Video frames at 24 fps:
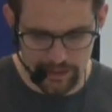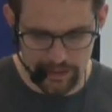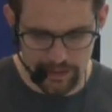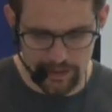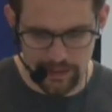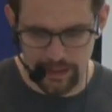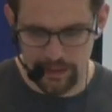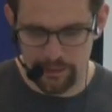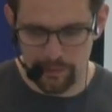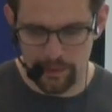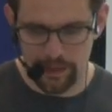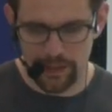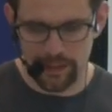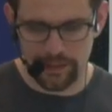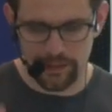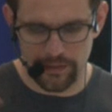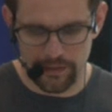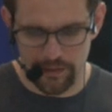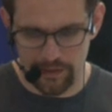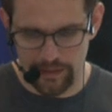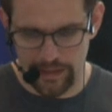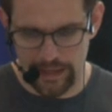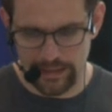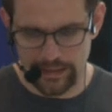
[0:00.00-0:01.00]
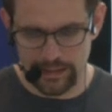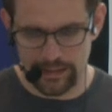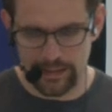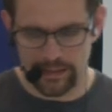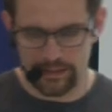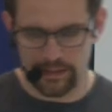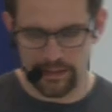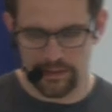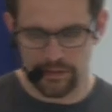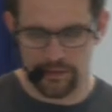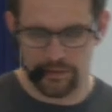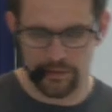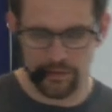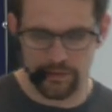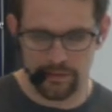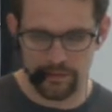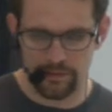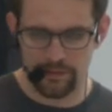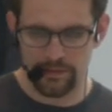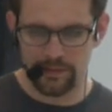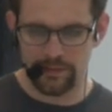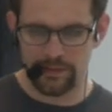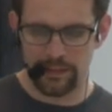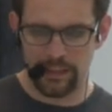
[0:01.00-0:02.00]
I wanted to concatenate the two
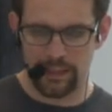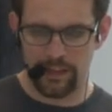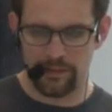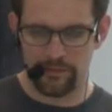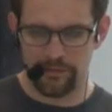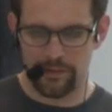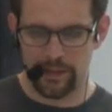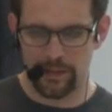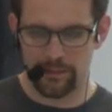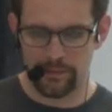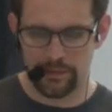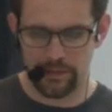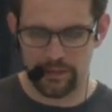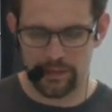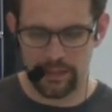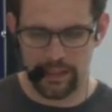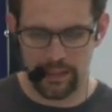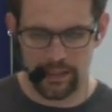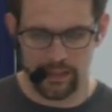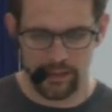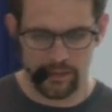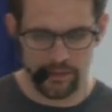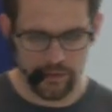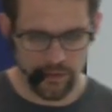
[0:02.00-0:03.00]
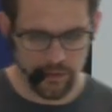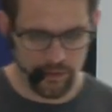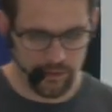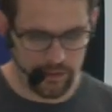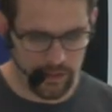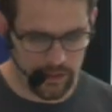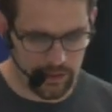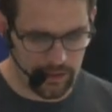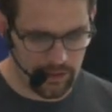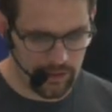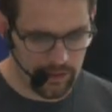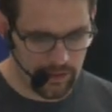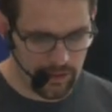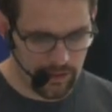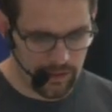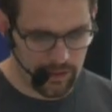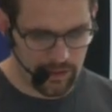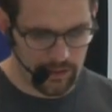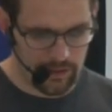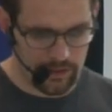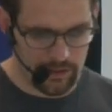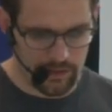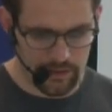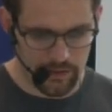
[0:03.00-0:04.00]
data frames so that I can show the
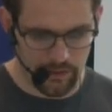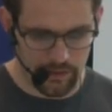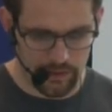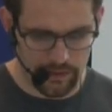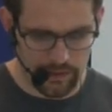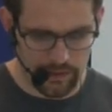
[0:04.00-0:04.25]
joint